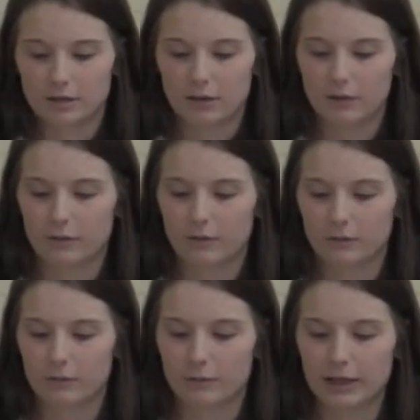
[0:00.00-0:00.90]
So
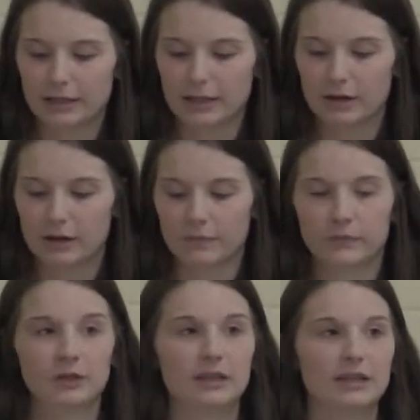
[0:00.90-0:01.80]
from right there,
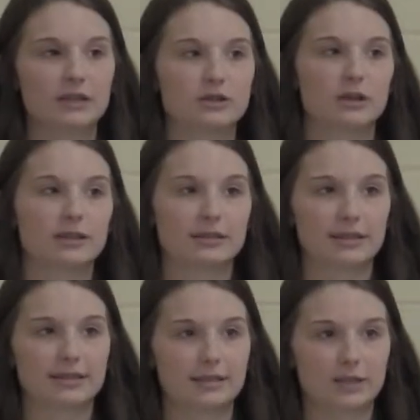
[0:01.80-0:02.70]
you need to address
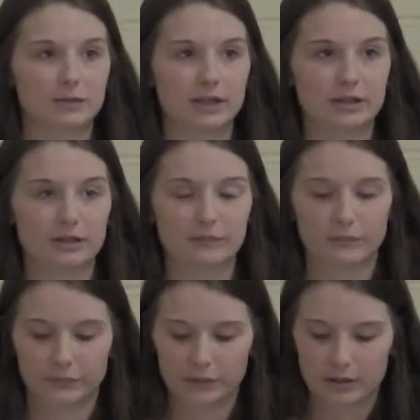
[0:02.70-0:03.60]
the situation.
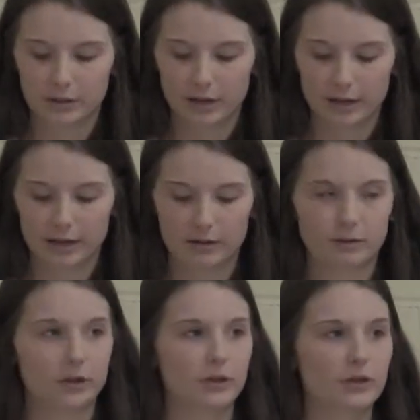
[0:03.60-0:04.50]
And
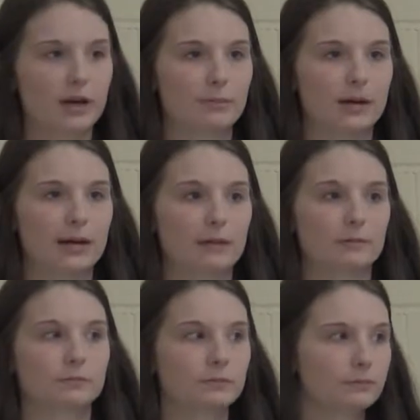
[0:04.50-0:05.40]
you do that by
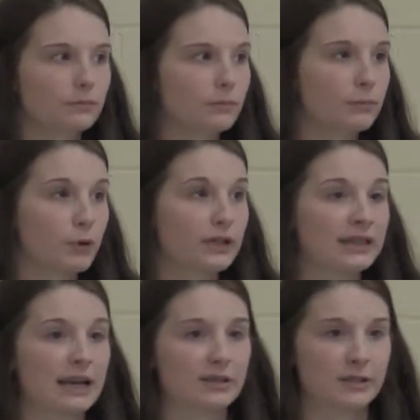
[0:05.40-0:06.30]

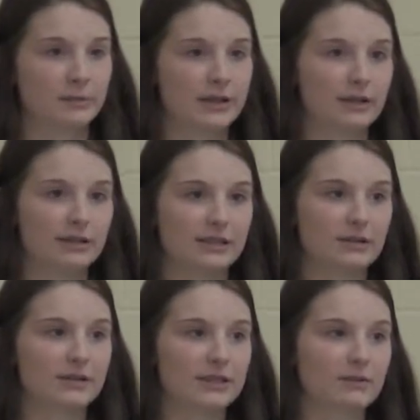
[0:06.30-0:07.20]
pointing out somebody else that
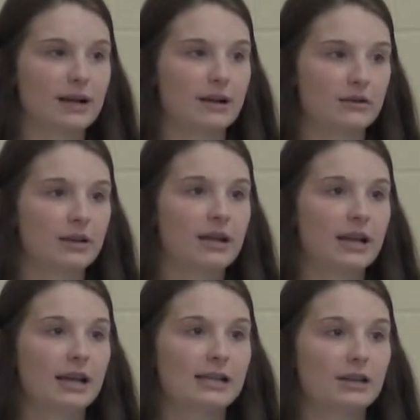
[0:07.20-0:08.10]
you see around
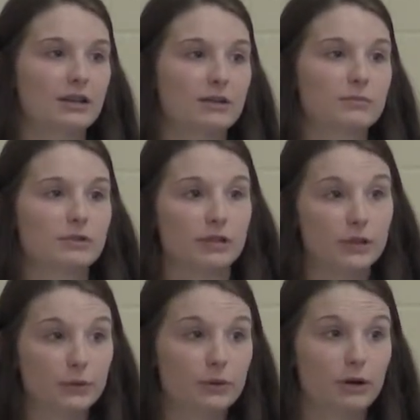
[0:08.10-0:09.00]
and tell them,
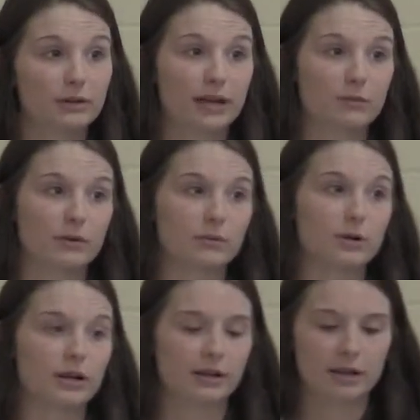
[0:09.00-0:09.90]
you call
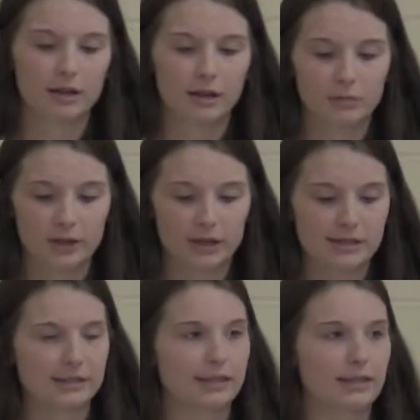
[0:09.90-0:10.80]
911.
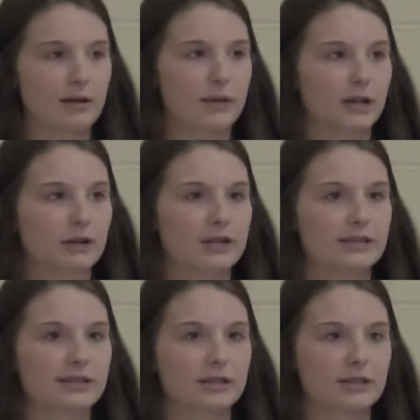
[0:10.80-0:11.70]
Because in that matter,
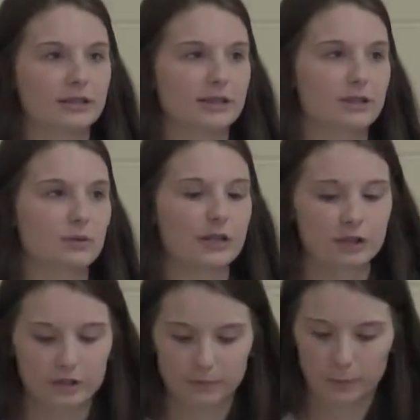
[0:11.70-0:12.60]
it's a serious
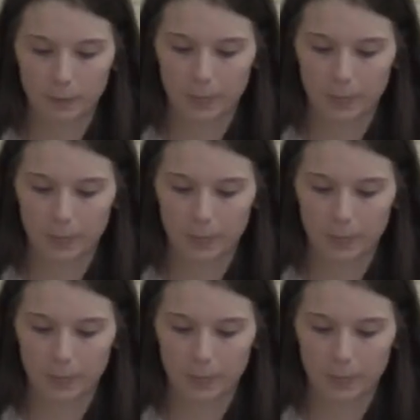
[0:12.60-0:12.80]
situation.